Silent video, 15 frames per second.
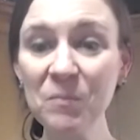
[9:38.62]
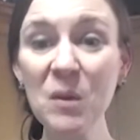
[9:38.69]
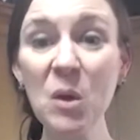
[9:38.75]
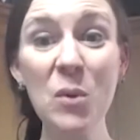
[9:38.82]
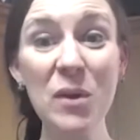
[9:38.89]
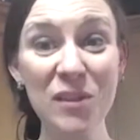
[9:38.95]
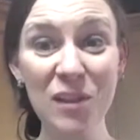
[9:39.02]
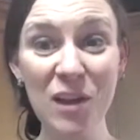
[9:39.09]

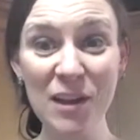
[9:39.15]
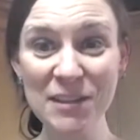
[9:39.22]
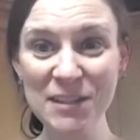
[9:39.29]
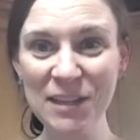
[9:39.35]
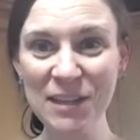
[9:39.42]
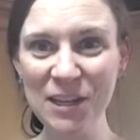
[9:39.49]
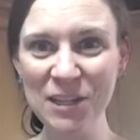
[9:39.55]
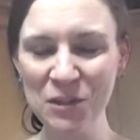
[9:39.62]
with lots and
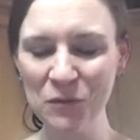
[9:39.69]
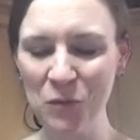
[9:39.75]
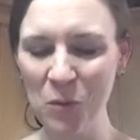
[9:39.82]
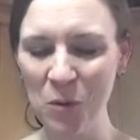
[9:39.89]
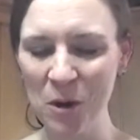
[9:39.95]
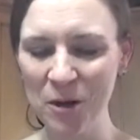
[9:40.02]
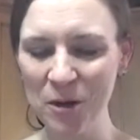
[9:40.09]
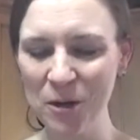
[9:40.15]
lots of
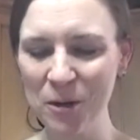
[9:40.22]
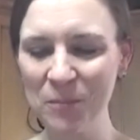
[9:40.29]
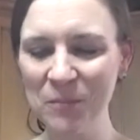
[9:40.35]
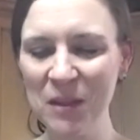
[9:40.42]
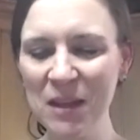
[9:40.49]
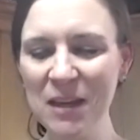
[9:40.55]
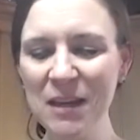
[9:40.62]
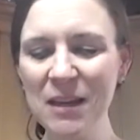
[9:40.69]
water.
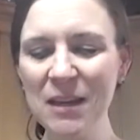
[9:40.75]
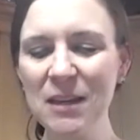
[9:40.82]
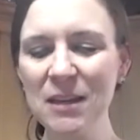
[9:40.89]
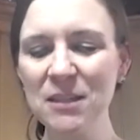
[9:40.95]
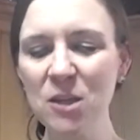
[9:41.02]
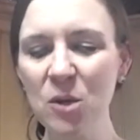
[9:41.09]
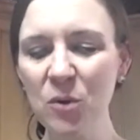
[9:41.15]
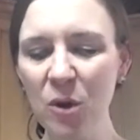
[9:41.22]

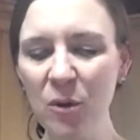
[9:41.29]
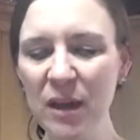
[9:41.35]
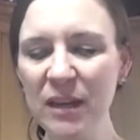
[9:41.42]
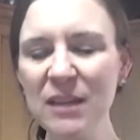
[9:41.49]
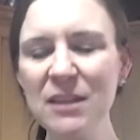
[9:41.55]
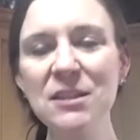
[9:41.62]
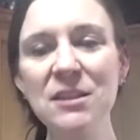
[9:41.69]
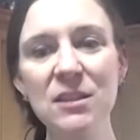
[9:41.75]
So go ahead
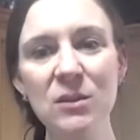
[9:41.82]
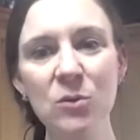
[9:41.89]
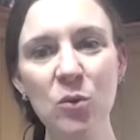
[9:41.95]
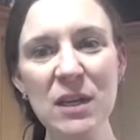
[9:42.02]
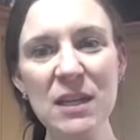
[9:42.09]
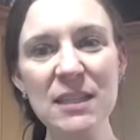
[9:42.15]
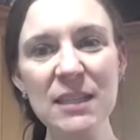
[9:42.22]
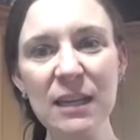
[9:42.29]
and
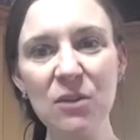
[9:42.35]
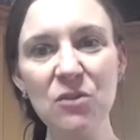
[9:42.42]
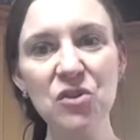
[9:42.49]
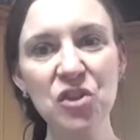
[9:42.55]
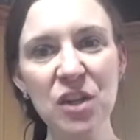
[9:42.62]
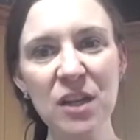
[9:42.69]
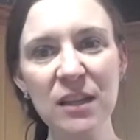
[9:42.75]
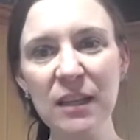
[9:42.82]
squeeze it out
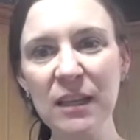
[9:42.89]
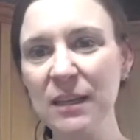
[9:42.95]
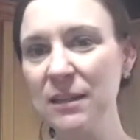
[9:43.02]
gently.